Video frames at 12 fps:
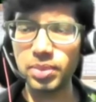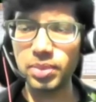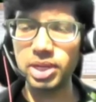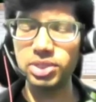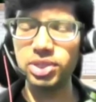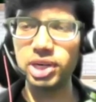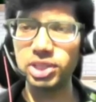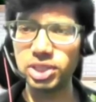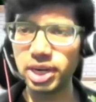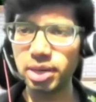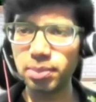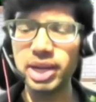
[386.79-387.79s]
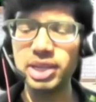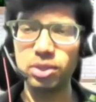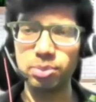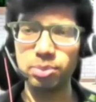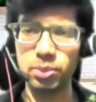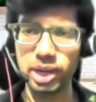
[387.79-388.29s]
structuring my
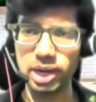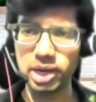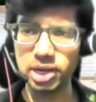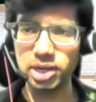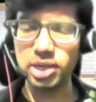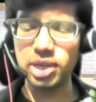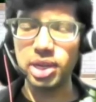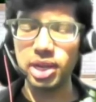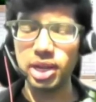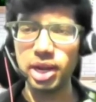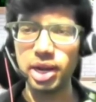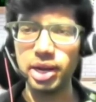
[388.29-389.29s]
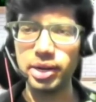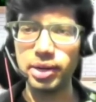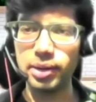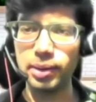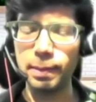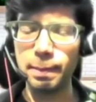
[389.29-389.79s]
SOP well,
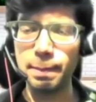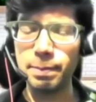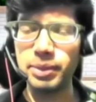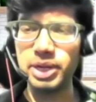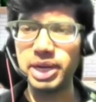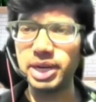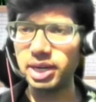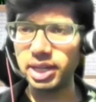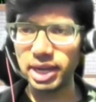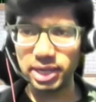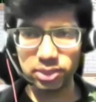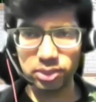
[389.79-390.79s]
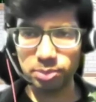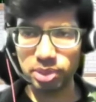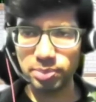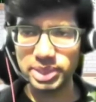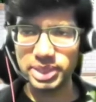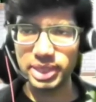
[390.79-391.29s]
and cleaning the SOP
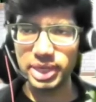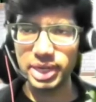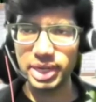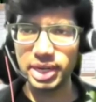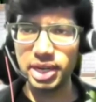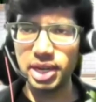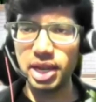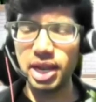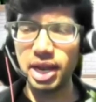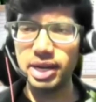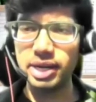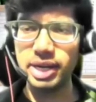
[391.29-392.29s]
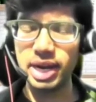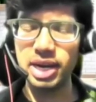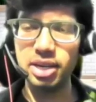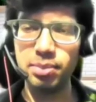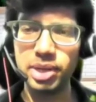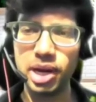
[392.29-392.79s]
basically, and
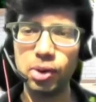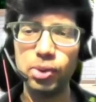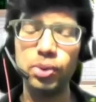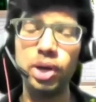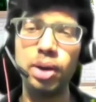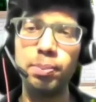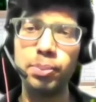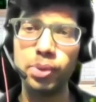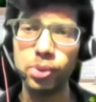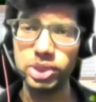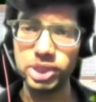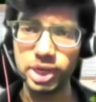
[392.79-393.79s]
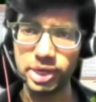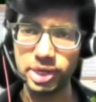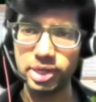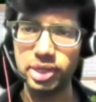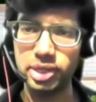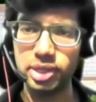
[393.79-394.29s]
telling me how to approach it.
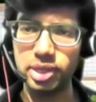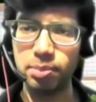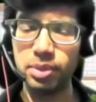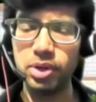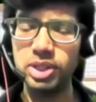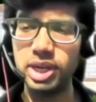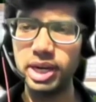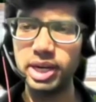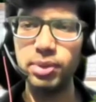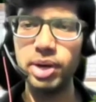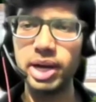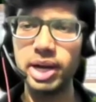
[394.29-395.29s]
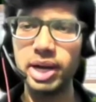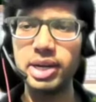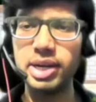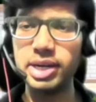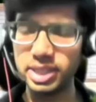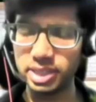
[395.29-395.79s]
Because I knew I had
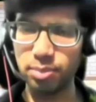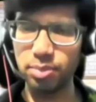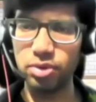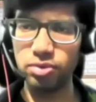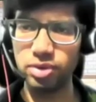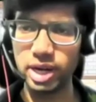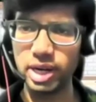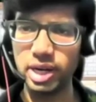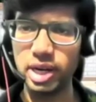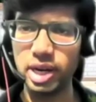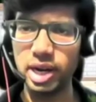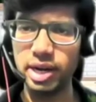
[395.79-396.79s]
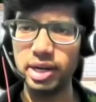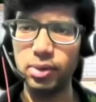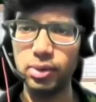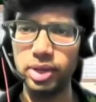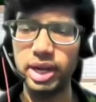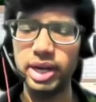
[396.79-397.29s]
a decent profile, and
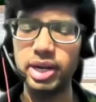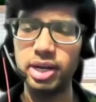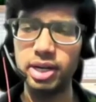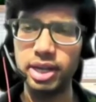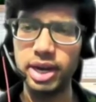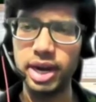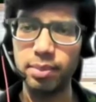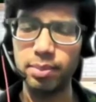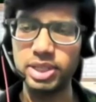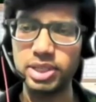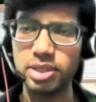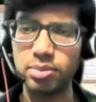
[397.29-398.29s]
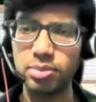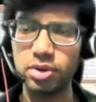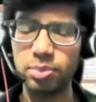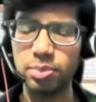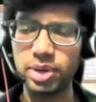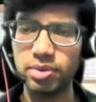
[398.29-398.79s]
looking at other admits from
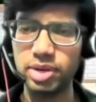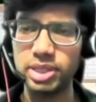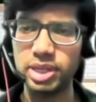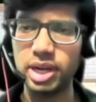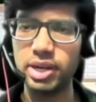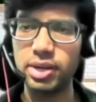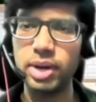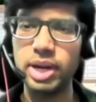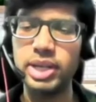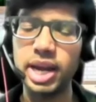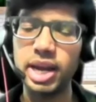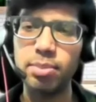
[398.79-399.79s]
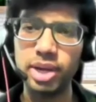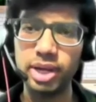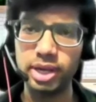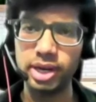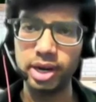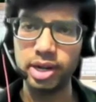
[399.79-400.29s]
the previous year, I knew I can make
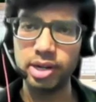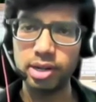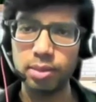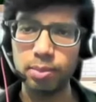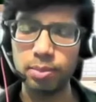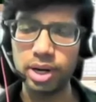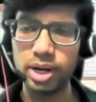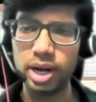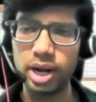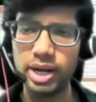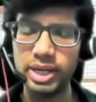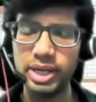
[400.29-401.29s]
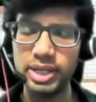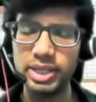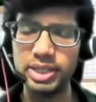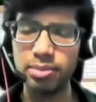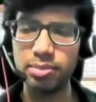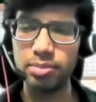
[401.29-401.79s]
it, but I needed
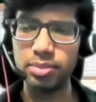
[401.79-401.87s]
some